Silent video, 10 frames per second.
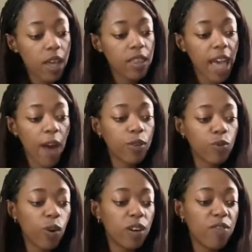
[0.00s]
That was
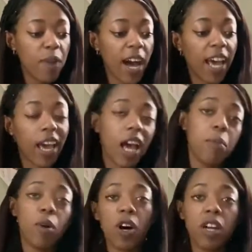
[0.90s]
one of my, I'm
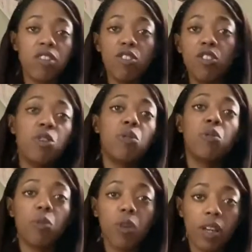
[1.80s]
on
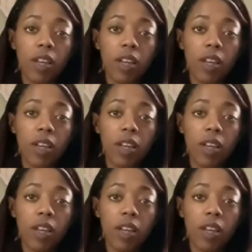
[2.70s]
2